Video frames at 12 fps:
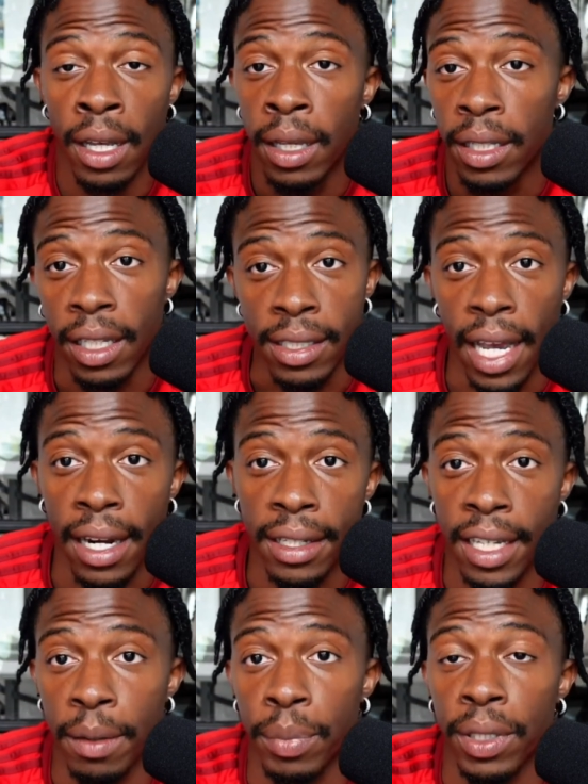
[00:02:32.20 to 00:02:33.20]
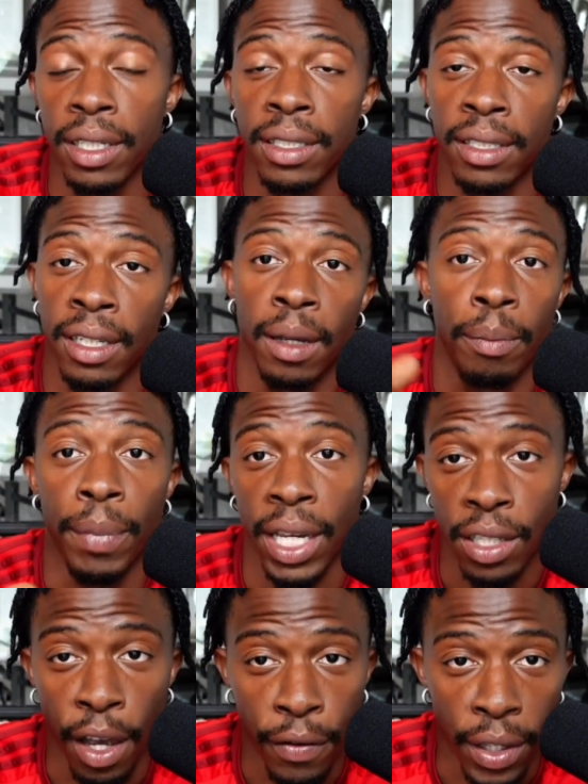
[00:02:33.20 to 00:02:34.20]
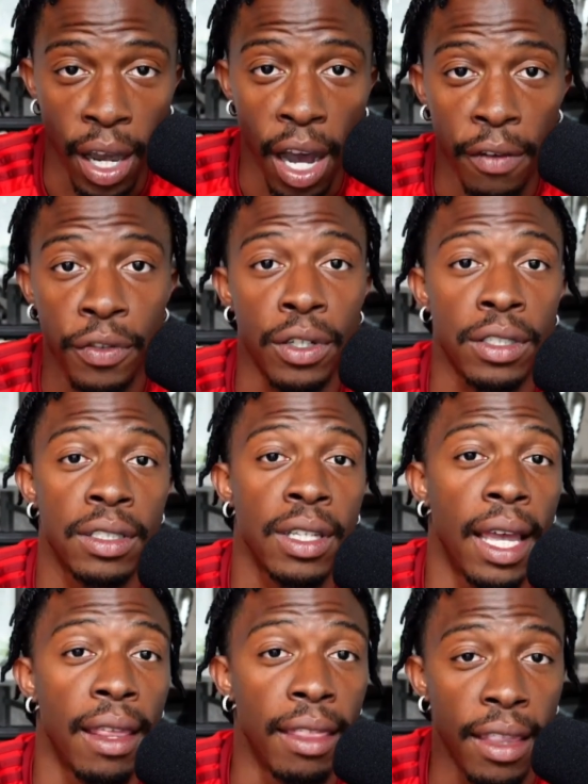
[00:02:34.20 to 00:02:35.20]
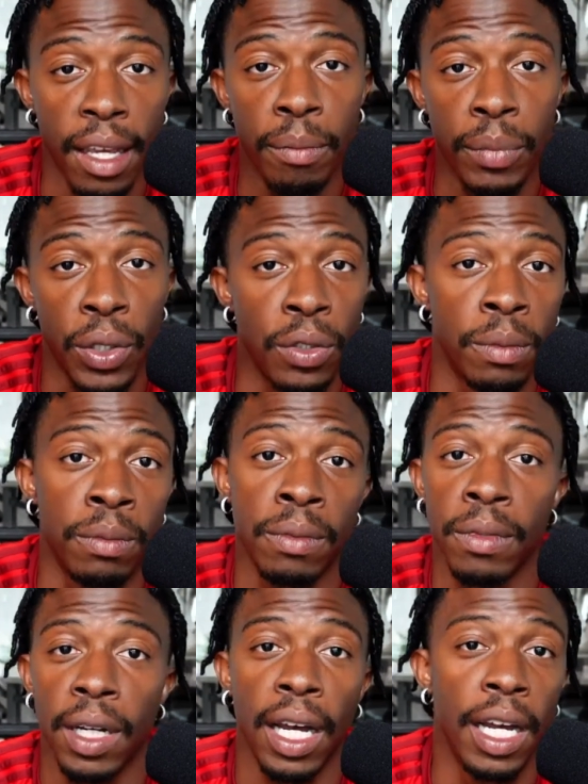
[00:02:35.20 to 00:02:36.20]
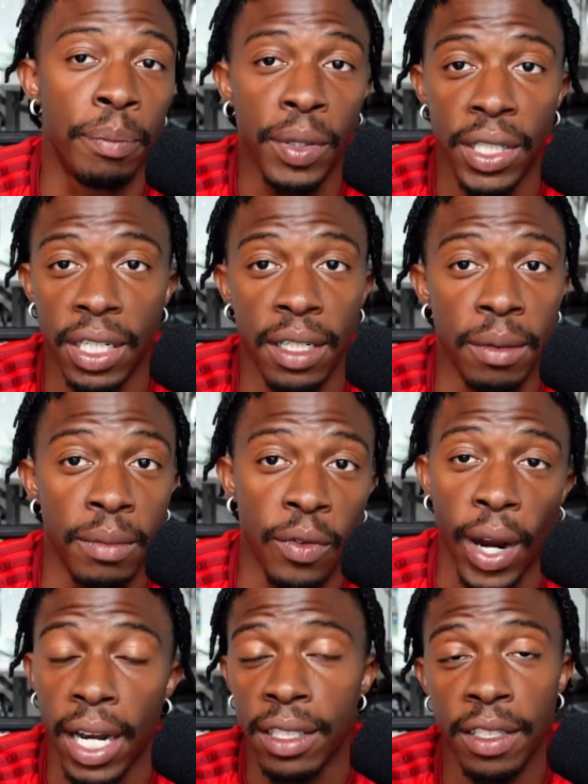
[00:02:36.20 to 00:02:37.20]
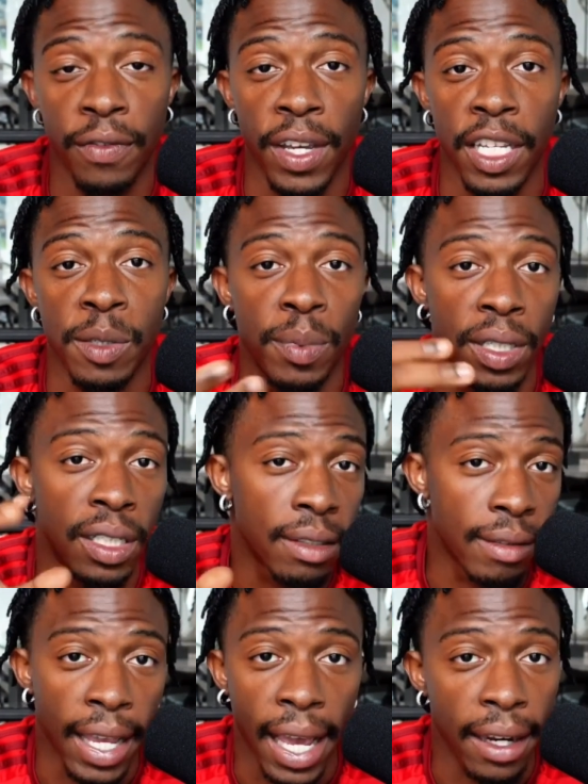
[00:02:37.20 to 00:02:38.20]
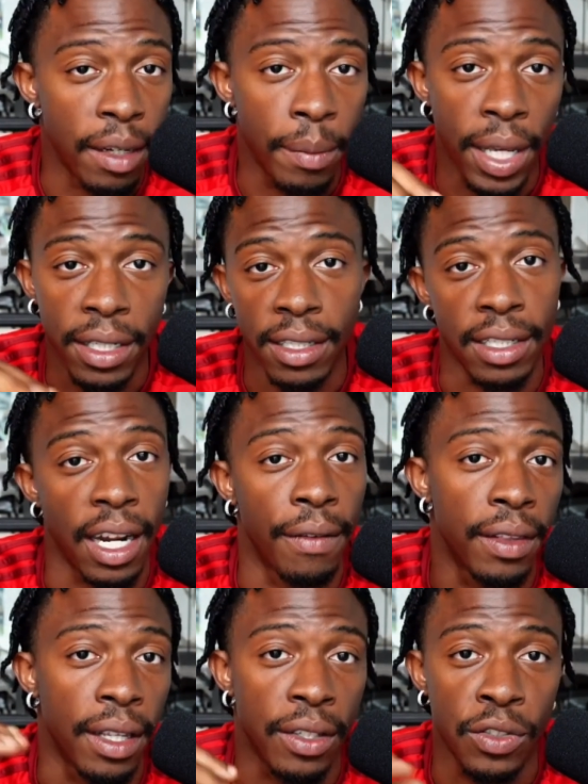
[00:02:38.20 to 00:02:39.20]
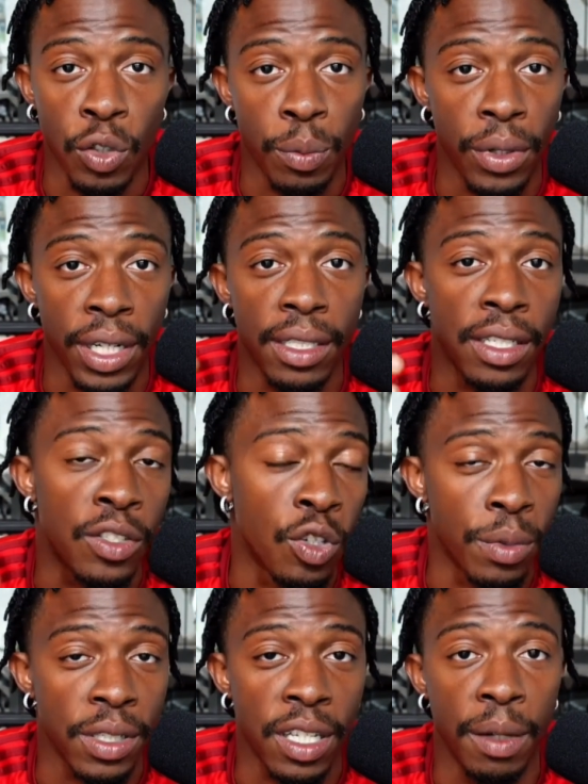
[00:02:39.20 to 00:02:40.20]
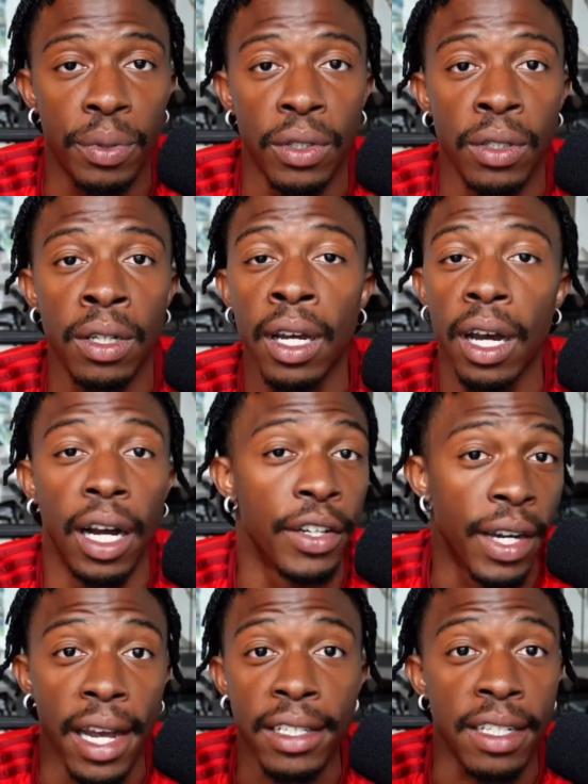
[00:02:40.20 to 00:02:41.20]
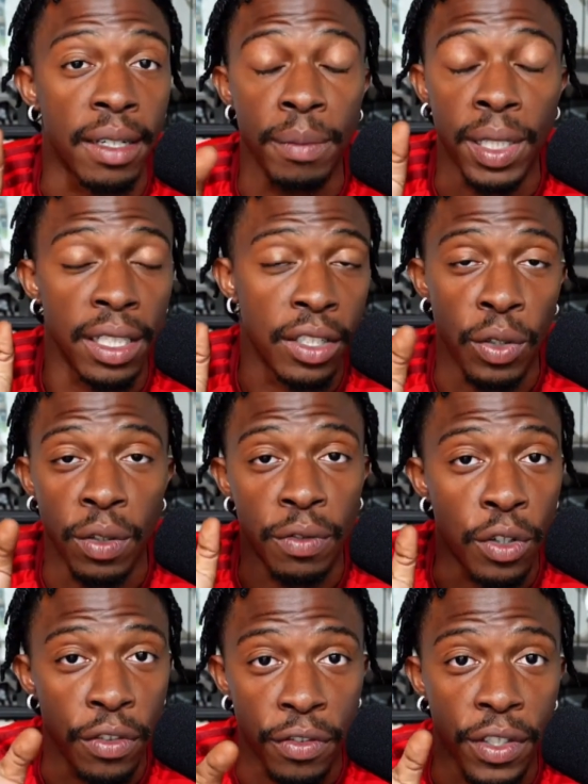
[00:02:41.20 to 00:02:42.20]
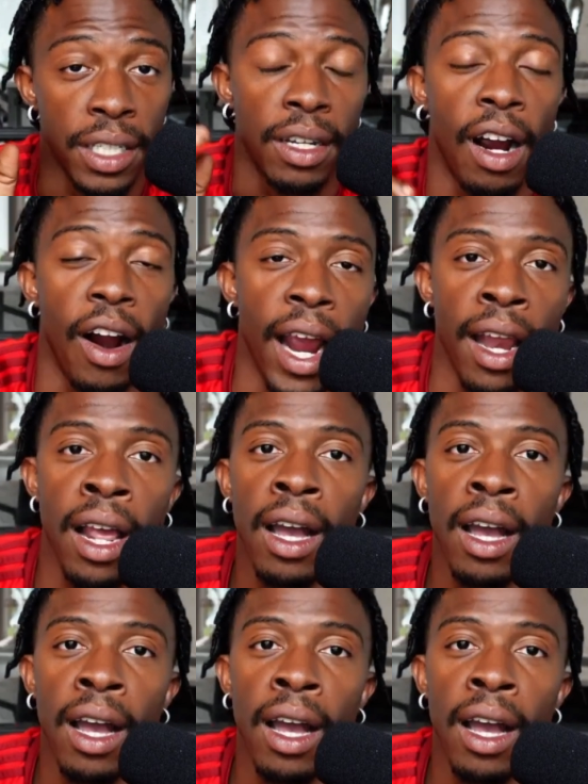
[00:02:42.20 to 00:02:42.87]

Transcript: designed the templates based off the offers, and then boom, inputted them right into Facebook. They had the dimensions and everything. Super easy, super simple. You guys can completely do it for free. All right.